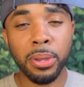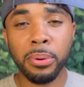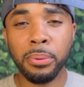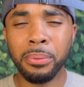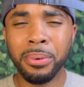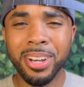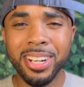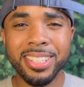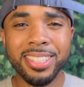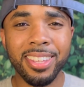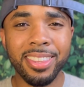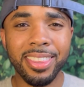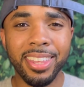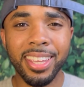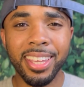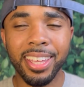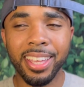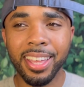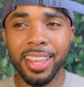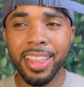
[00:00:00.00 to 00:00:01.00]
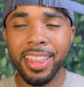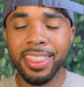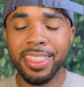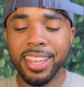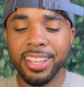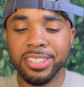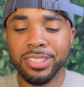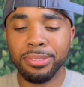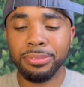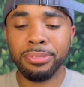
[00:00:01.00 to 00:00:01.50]
What is the thing
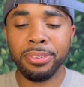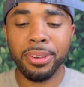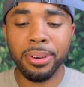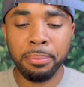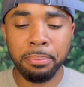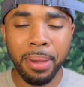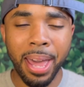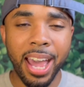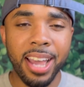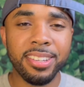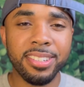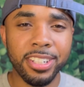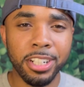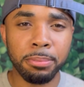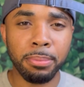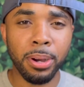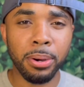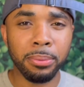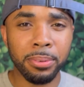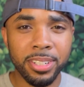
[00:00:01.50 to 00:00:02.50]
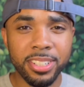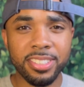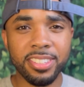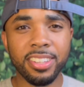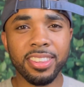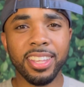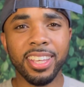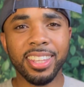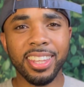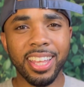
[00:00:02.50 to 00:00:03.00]
that you feel passionate about? What is the
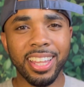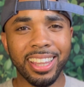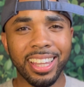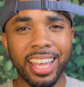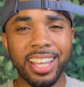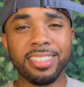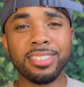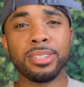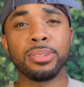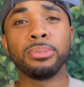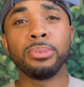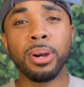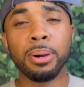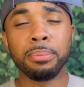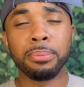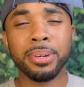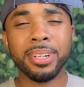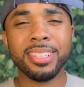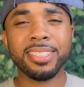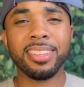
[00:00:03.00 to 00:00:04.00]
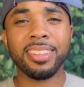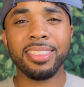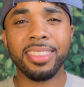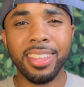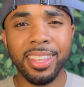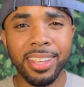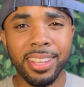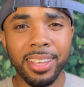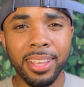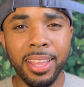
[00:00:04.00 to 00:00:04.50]
thing that lights you up? What is the
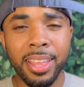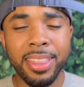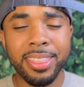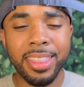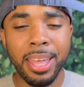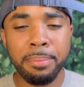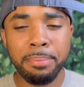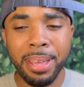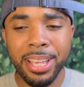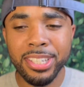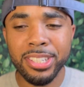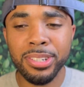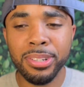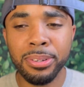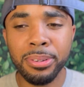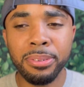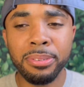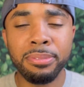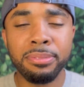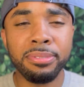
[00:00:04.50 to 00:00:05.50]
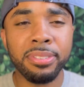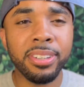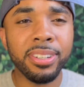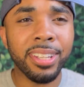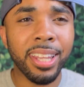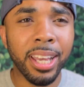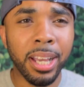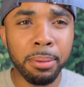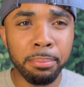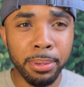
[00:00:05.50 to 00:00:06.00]
thing that makes you feel
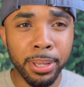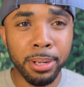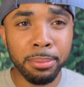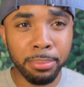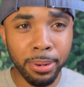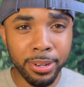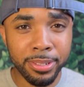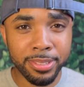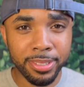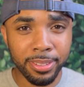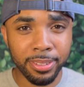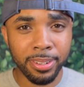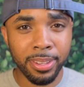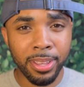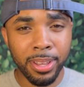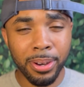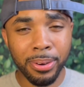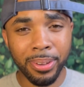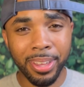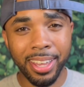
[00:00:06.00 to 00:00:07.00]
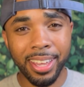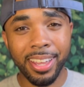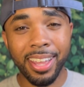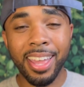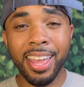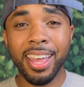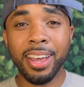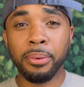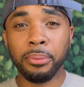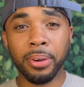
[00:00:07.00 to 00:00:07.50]
like a better person? Okay,
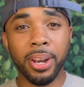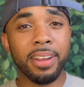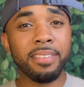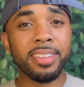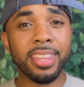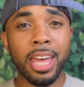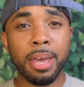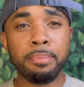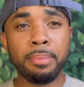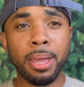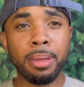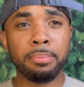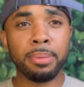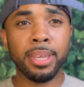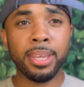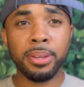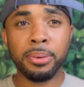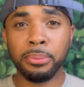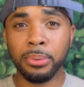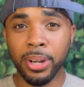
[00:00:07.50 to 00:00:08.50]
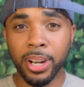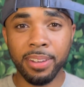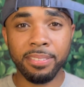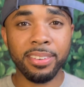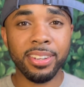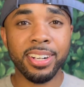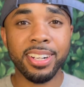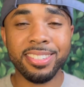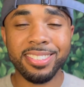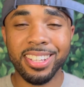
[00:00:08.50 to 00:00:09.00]
whatever that may be, whatever
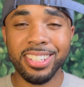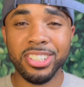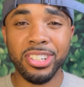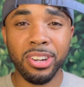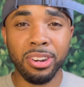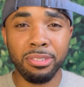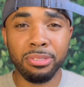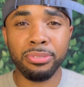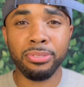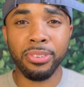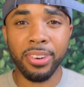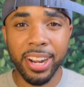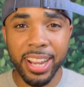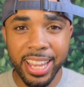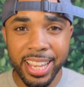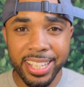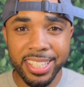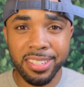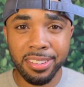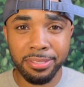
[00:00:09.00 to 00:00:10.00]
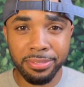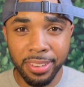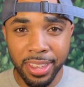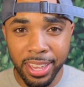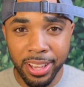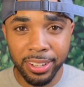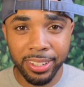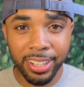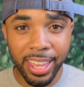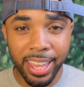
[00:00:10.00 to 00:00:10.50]
it is that you're afraid to
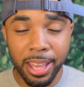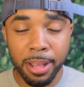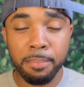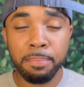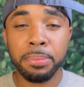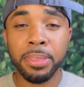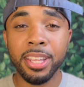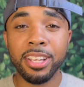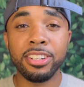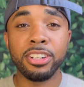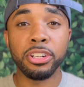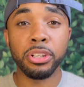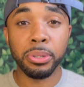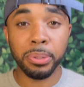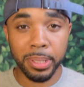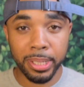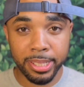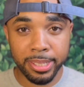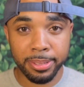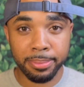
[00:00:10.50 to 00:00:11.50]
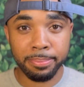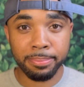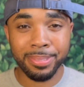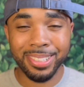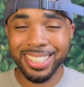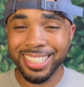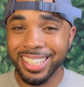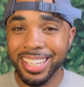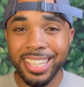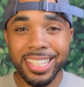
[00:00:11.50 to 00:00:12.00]
fail at, do it.
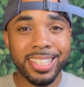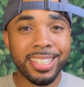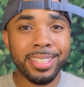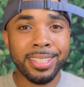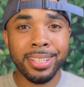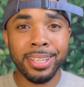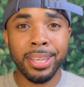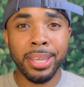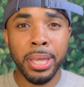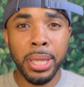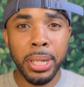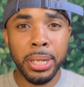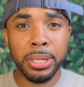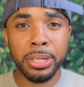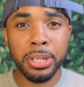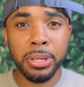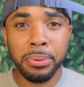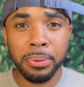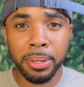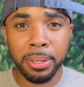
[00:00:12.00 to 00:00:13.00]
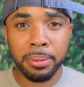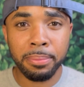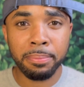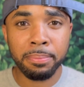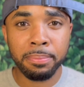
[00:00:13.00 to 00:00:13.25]
Just do it.